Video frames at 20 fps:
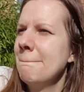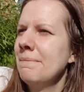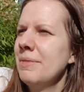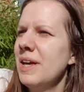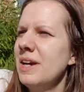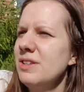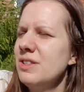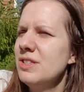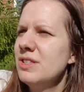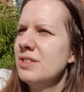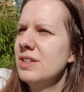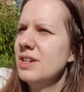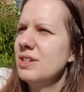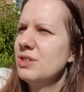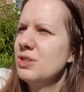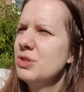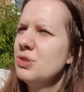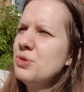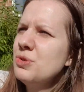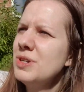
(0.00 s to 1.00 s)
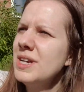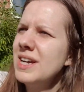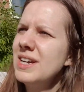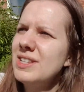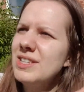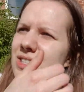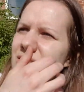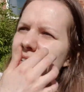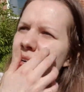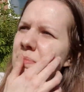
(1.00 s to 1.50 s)
As soon as
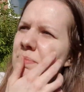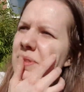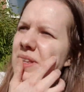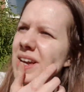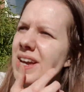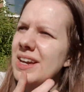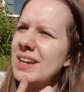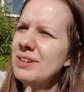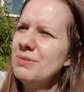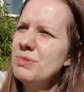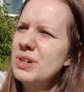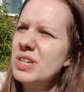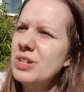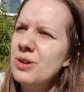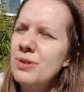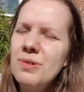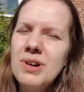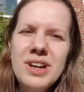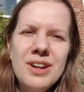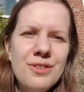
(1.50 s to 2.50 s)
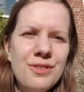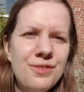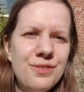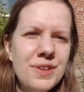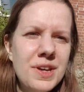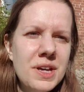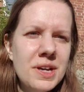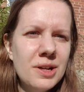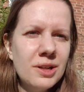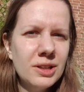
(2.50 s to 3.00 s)
something we don't want to
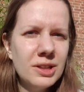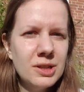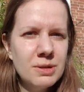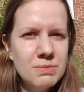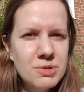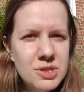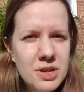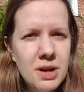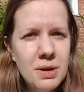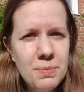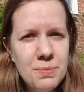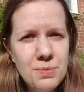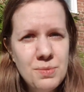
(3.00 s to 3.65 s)
feel comes up,